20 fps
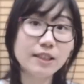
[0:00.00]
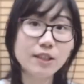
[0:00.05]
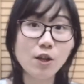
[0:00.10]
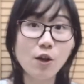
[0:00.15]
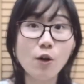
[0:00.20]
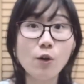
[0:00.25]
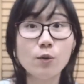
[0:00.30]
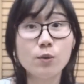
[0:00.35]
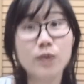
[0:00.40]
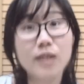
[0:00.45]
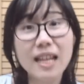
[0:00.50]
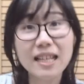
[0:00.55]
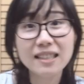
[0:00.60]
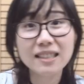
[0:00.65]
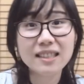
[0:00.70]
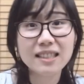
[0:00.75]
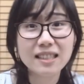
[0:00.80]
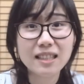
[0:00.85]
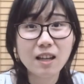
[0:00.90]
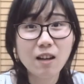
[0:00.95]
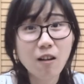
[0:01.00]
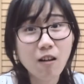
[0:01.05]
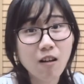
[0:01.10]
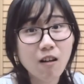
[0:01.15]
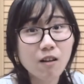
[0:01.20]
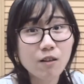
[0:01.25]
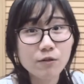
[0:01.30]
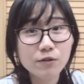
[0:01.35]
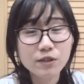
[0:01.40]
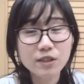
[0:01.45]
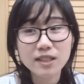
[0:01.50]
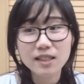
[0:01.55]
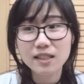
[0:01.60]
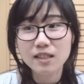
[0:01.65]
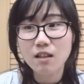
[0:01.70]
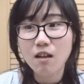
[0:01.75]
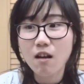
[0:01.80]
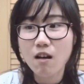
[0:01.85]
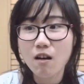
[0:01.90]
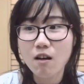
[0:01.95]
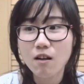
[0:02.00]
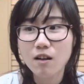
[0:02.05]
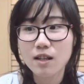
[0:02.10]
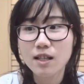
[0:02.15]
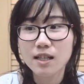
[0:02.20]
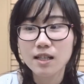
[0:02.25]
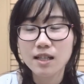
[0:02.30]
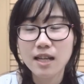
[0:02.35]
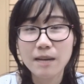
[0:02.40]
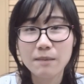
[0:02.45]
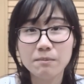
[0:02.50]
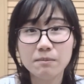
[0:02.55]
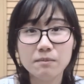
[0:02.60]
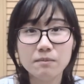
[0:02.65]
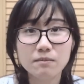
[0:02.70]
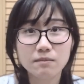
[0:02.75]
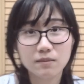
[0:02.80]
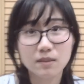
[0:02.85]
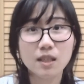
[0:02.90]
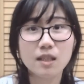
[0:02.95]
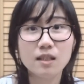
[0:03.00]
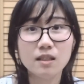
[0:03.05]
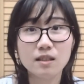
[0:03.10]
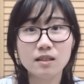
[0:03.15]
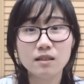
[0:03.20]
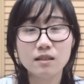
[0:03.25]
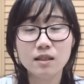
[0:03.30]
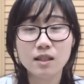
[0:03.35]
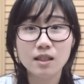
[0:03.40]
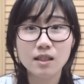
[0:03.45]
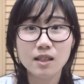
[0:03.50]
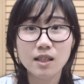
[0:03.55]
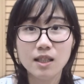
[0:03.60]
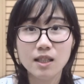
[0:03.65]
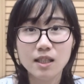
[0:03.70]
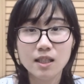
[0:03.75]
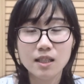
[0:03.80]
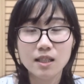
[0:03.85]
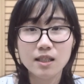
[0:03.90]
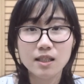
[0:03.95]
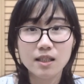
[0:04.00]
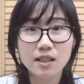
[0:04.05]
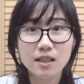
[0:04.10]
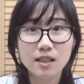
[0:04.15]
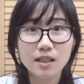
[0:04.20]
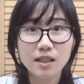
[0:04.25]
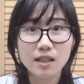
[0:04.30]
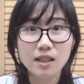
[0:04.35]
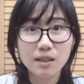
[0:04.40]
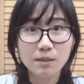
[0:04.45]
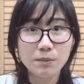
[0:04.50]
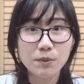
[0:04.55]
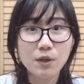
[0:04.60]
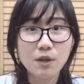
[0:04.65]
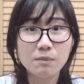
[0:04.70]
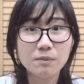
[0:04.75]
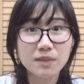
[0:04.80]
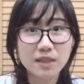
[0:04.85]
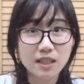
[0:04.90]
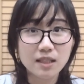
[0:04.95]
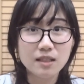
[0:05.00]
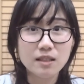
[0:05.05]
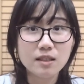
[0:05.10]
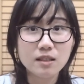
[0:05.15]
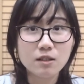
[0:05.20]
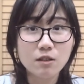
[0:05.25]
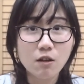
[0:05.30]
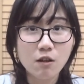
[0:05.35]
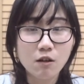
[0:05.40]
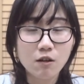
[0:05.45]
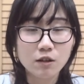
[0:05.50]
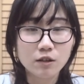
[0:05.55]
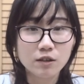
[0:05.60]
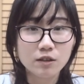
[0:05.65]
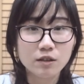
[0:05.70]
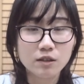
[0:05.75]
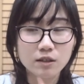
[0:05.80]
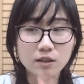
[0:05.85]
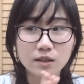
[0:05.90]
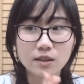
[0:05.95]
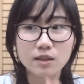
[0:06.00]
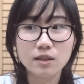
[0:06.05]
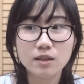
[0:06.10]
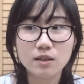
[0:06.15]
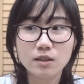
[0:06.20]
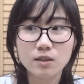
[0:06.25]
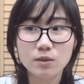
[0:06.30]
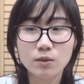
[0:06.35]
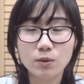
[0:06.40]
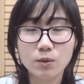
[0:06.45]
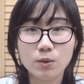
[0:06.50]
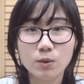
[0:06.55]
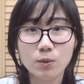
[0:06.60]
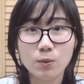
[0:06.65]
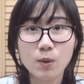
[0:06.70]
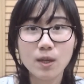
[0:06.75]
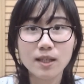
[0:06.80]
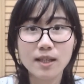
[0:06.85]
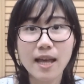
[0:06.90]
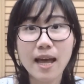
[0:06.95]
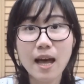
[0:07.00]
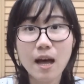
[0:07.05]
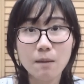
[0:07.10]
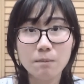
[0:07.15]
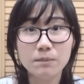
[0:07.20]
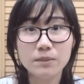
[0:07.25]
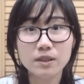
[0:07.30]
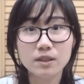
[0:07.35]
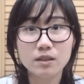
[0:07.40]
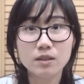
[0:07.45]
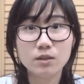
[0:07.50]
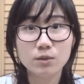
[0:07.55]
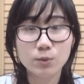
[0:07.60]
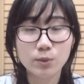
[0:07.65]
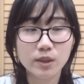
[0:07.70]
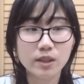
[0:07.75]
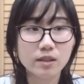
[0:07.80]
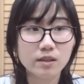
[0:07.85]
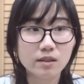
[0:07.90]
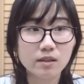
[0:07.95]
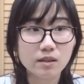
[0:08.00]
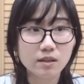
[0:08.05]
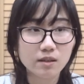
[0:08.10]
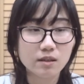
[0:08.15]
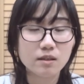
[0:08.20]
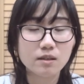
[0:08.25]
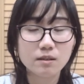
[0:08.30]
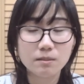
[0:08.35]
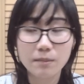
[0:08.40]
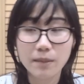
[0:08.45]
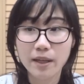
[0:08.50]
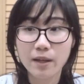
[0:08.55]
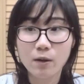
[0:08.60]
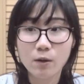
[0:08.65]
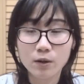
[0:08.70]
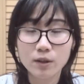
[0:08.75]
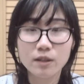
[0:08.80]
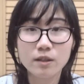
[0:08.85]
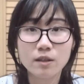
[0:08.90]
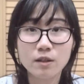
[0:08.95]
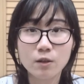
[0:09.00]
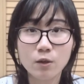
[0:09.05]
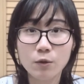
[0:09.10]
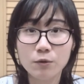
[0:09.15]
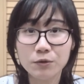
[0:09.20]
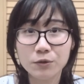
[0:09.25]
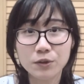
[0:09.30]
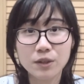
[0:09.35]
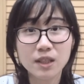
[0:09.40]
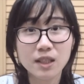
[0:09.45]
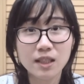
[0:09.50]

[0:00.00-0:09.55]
so that's all for this haul. I'm gonna keep you updated on what happened with my order. I'm